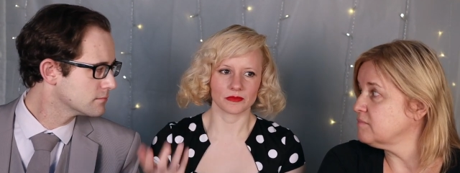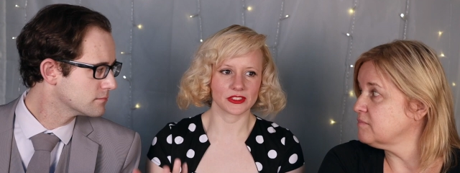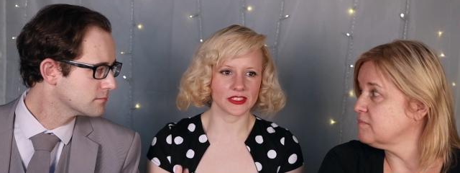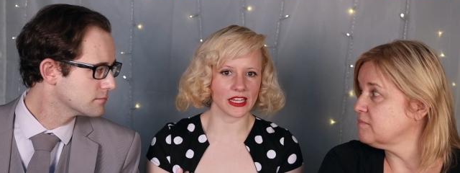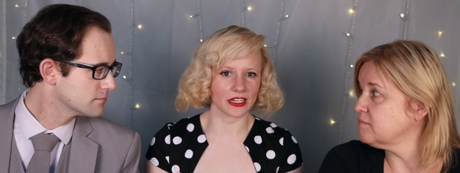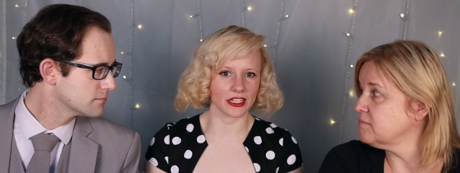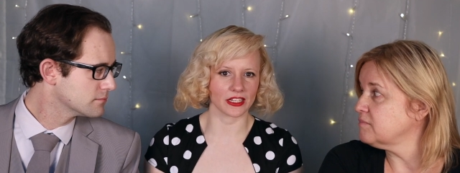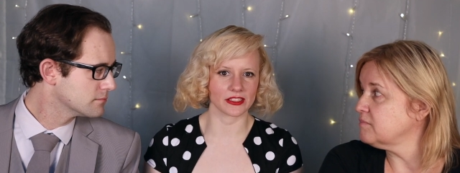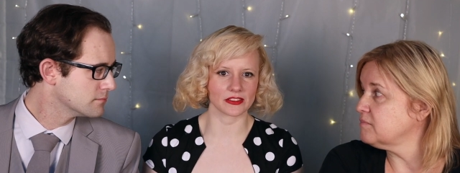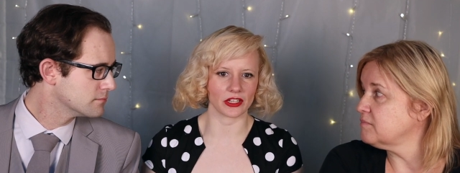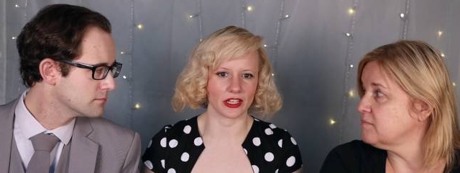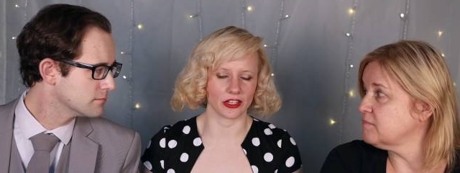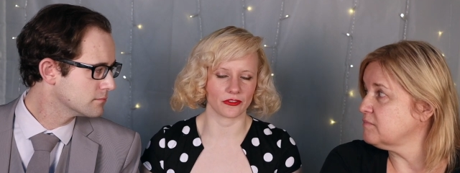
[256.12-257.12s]
Speaker 1: settings
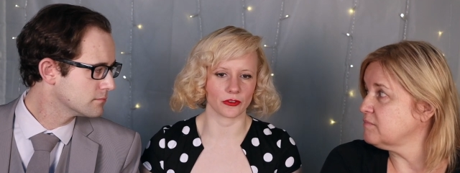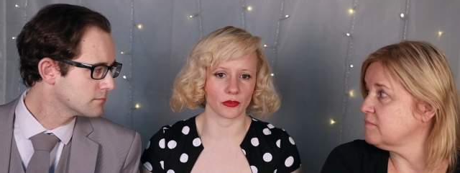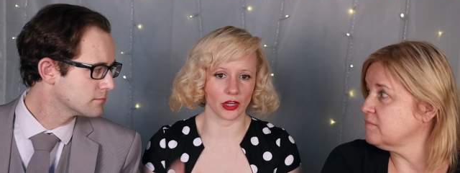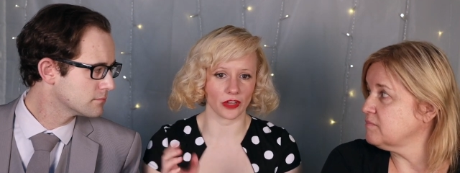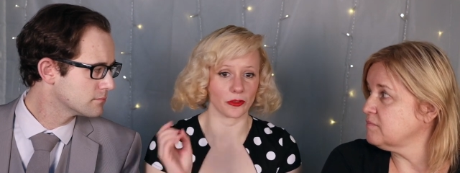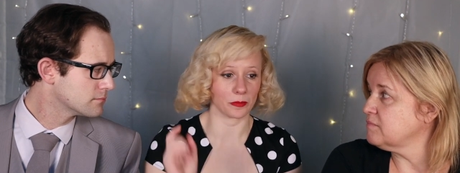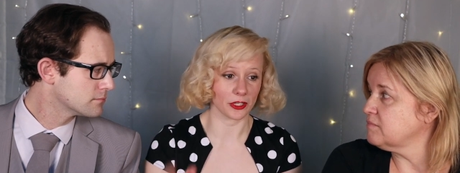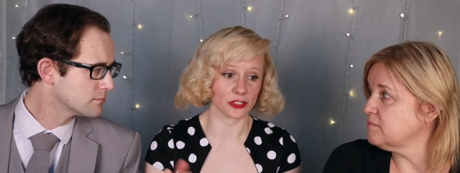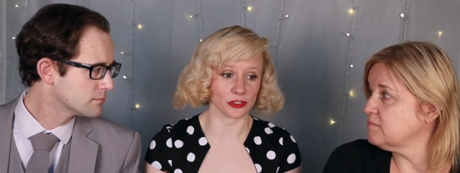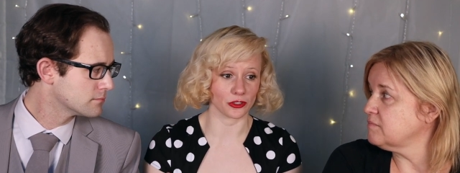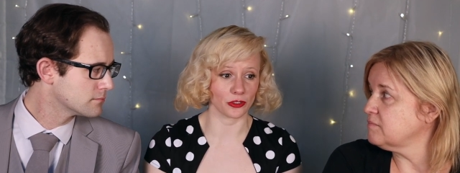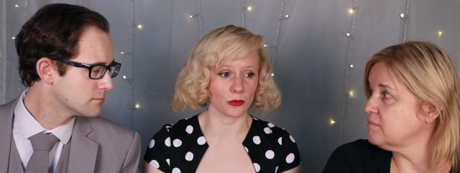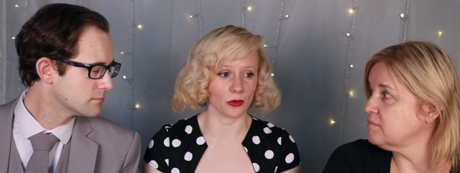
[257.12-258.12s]
and if you got the
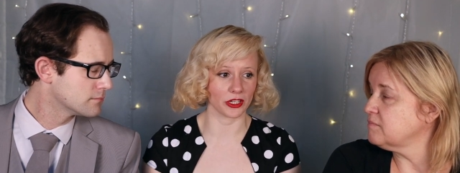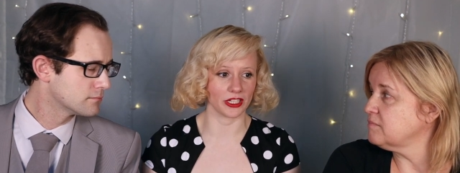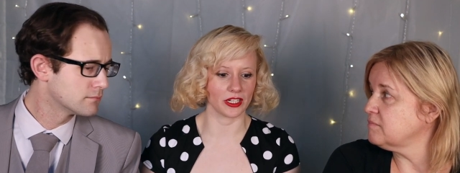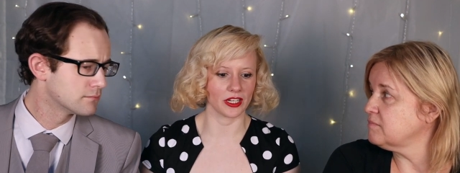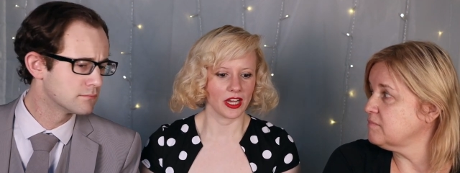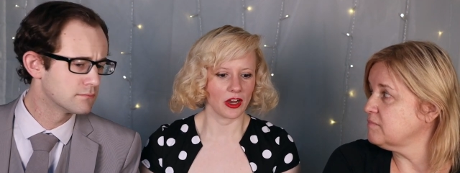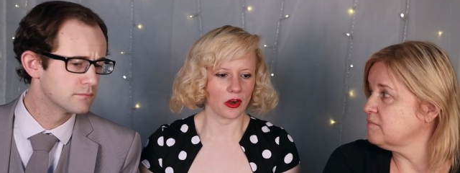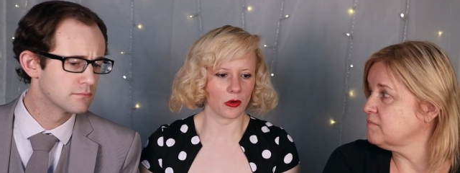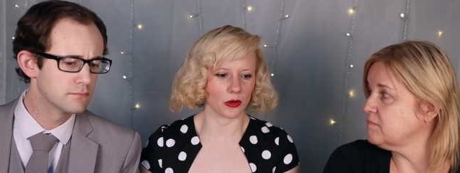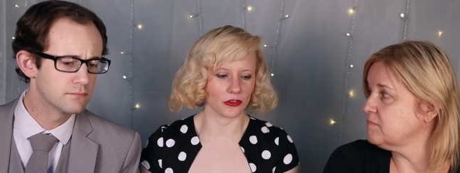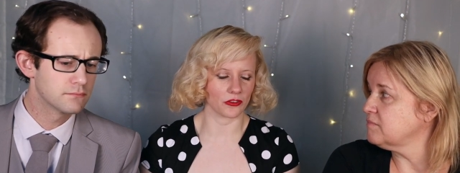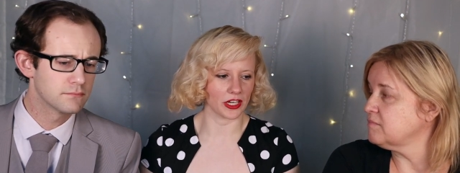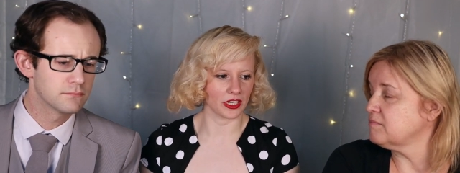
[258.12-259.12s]
picture you wanted, or if